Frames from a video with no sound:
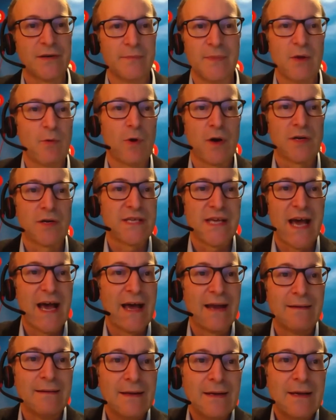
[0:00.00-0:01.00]
where it's
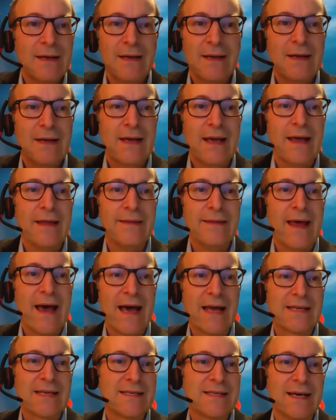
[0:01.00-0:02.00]
at, and
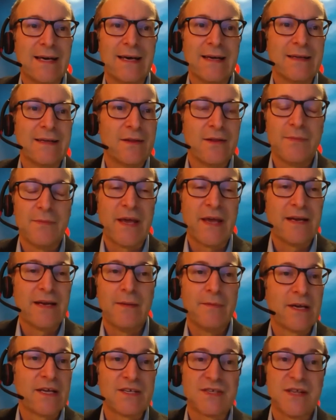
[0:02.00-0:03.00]
that the
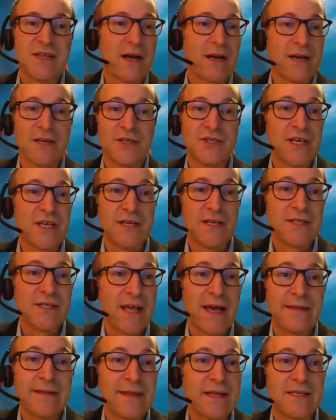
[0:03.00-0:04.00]
pandemic is not going to change
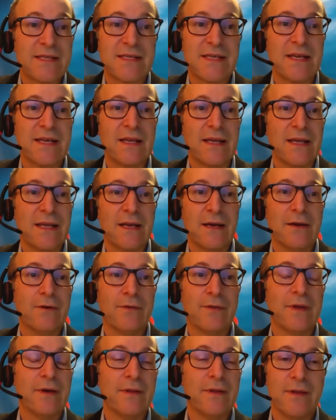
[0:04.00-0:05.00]
that. That city,
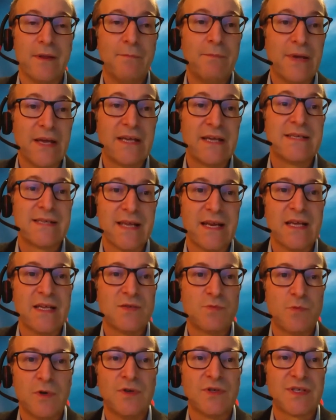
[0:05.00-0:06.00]
the big cities
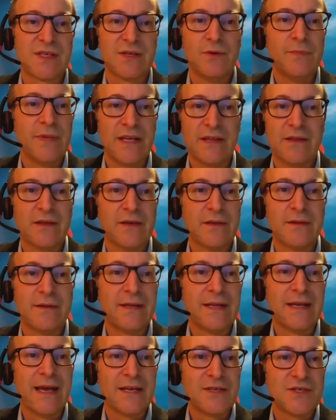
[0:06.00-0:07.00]
will still be
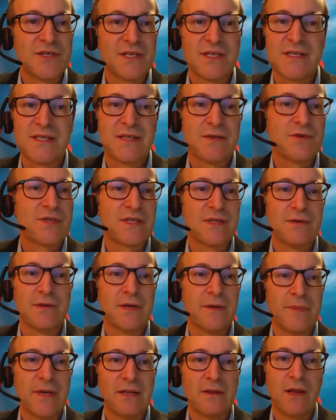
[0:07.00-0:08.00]
the engines. There's still going
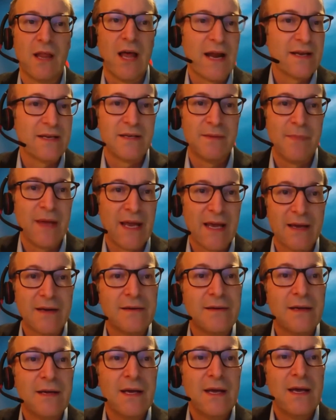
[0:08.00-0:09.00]
to be a lot of
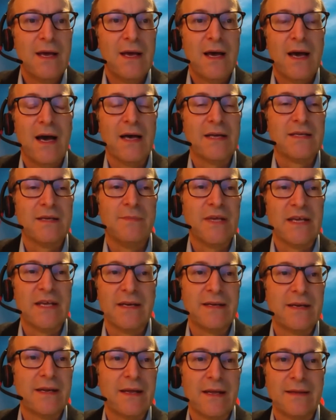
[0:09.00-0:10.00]
demand to be
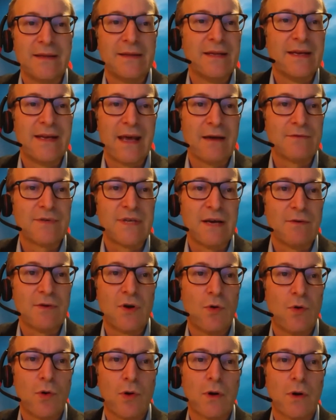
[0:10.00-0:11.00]
in the downtown
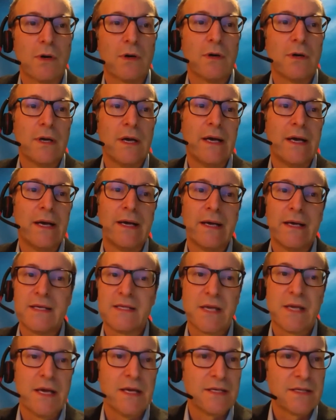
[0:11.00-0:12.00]
core,
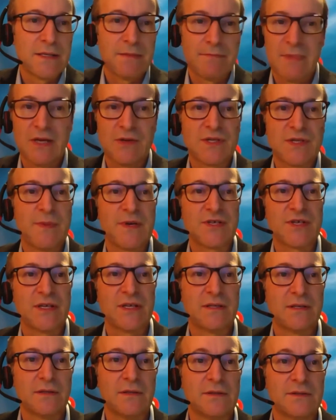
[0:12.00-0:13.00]
as especially
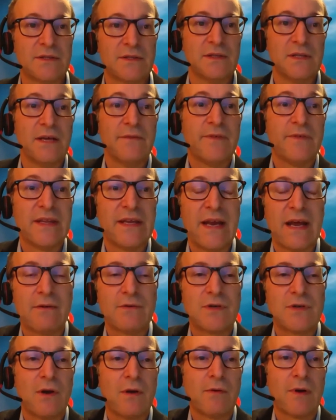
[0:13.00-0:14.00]
to live in the
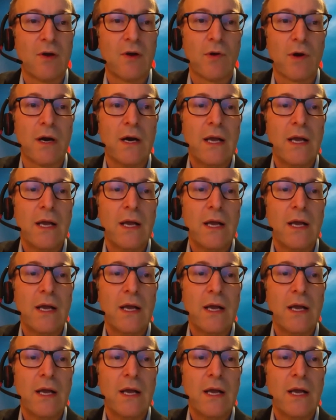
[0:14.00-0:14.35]
downtown core.